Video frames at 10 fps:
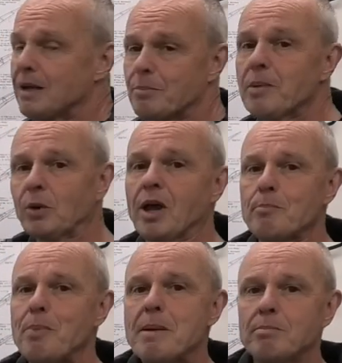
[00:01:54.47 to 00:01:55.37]
people
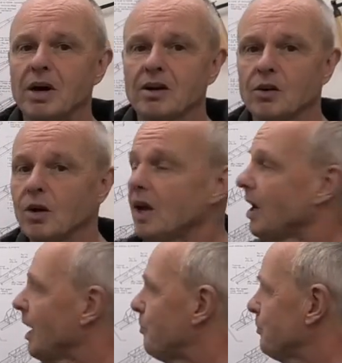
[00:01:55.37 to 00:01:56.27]
like Ben Buckle
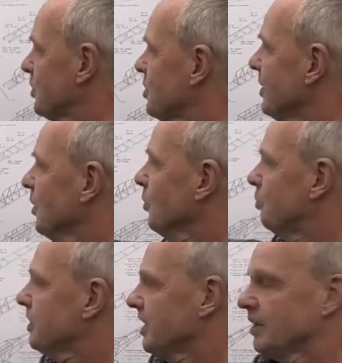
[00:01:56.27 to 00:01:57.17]
are still
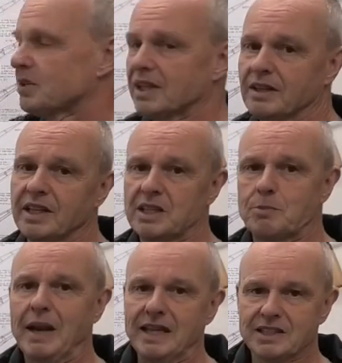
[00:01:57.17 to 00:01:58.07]
producing these
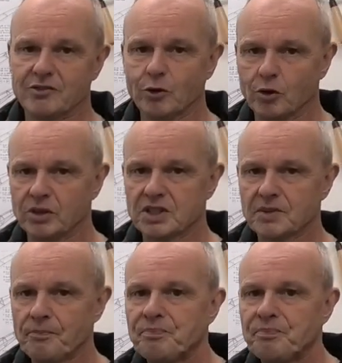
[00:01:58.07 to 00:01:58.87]
plans for us.